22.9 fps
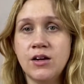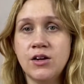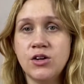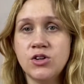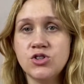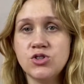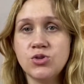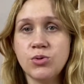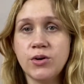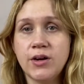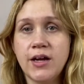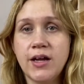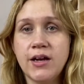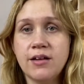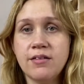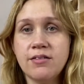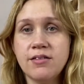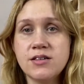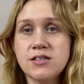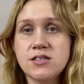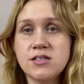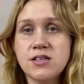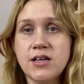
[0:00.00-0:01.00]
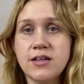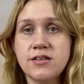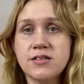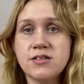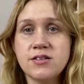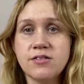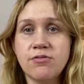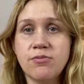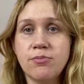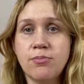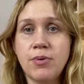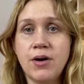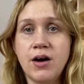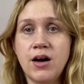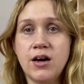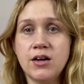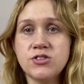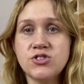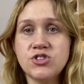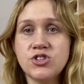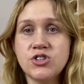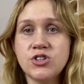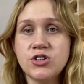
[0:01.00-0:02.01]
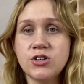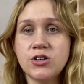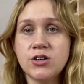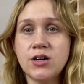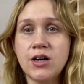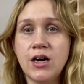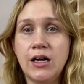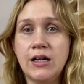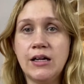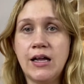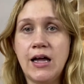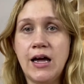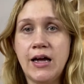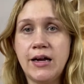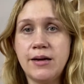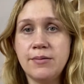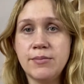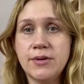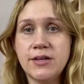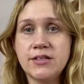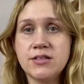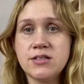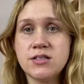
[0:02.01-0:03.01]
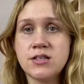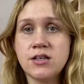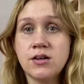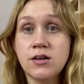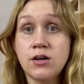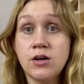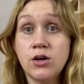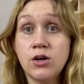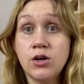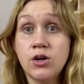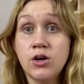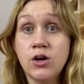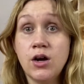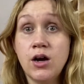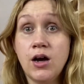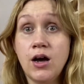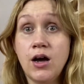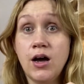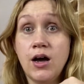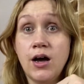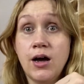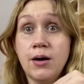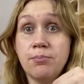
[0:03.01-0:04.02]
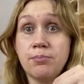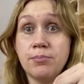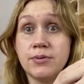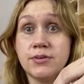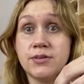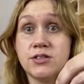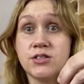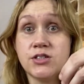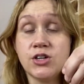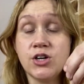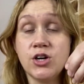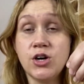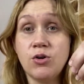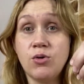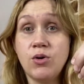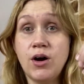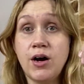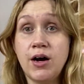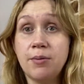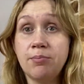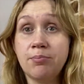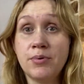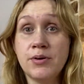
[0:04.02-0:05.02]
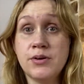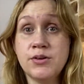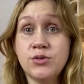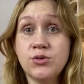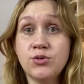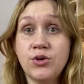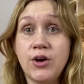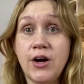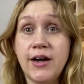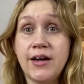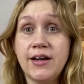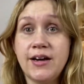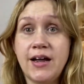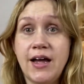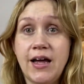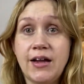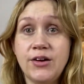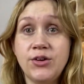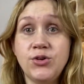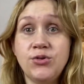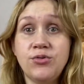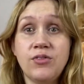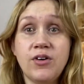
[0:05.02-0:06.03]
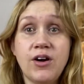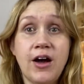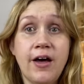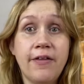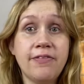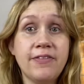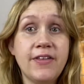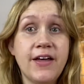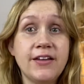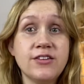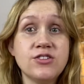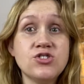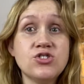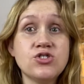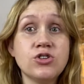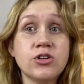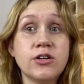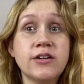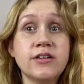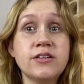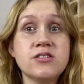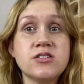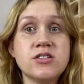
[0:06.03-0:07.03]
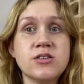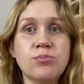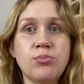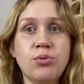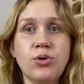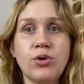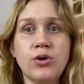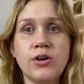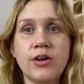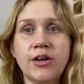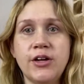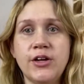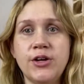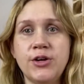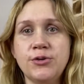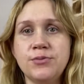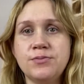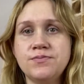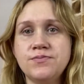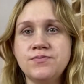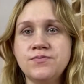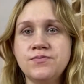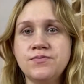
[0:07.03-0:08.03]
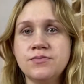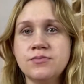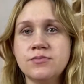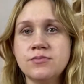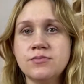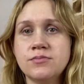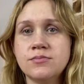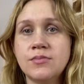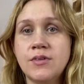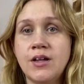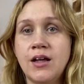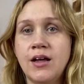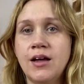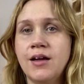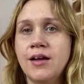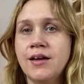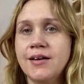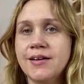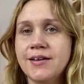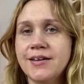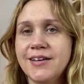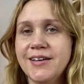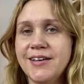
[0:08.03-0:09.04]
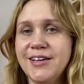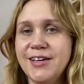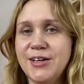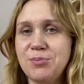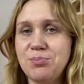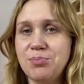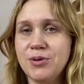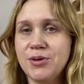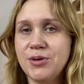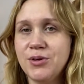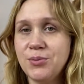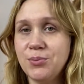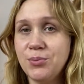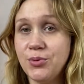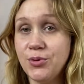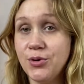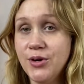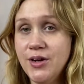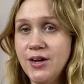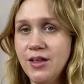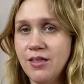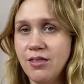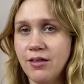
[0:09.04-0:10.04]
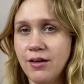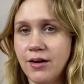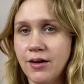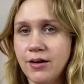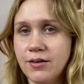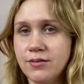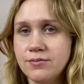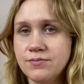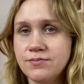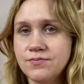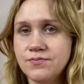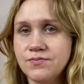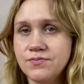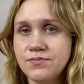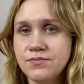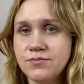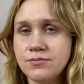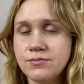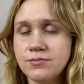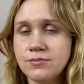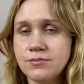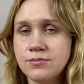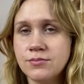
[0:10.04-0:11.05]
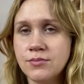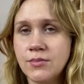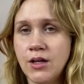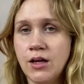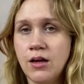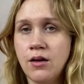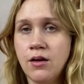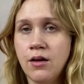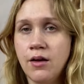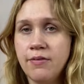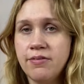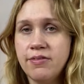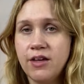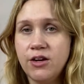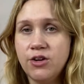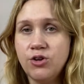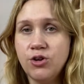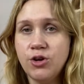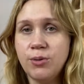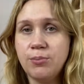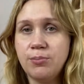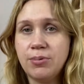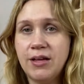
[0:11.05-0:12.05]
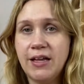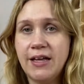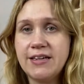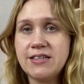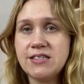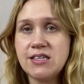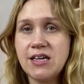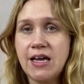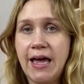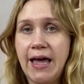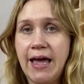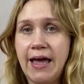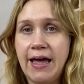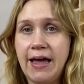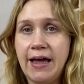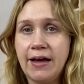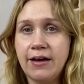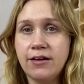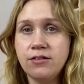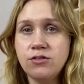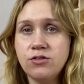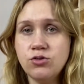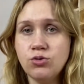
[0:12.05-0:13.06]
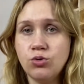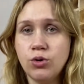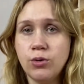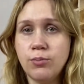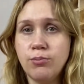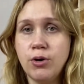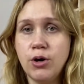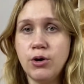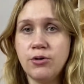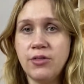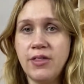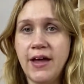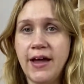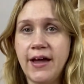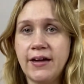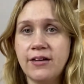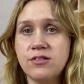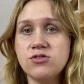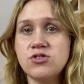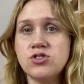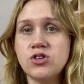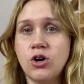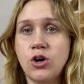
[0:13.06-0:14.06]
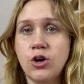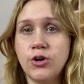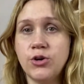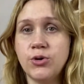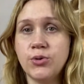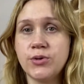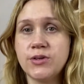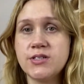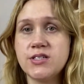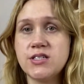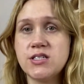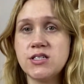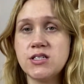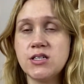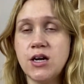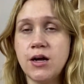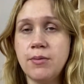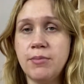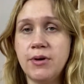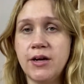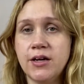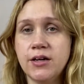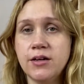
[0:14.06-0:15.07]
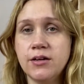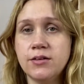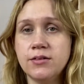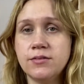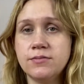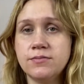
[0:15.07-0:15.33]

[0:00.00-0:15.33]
So we're getting this sense of posture, alignment, up to go up, right? And you've got that string supporting you. Keep breathing. Then you can place a hand or both hands on your stomach